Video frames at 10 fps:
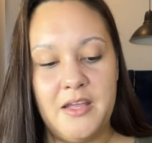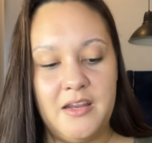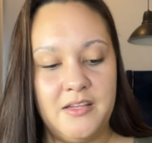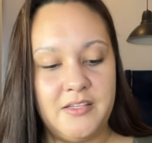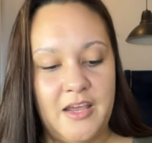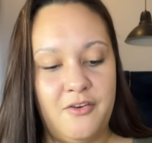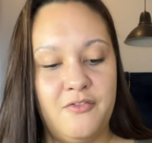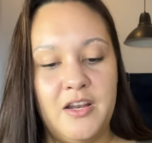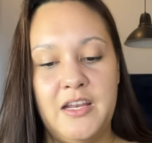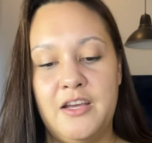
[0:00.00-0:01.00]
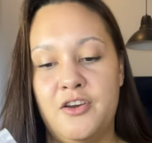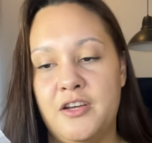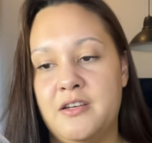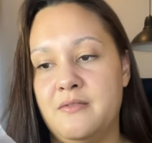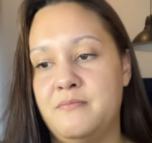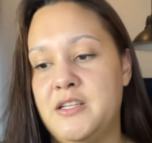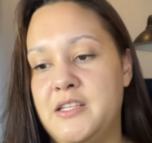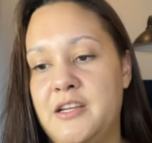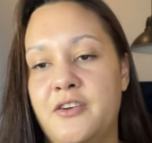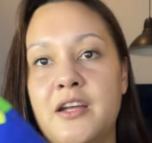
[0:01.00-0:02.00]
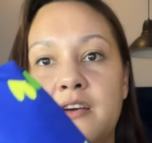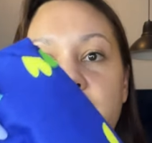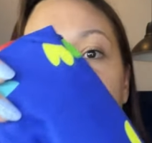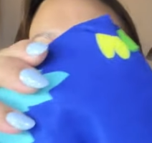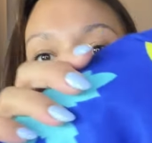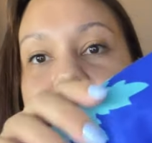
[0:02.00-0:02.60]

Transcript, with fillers: it is a really good material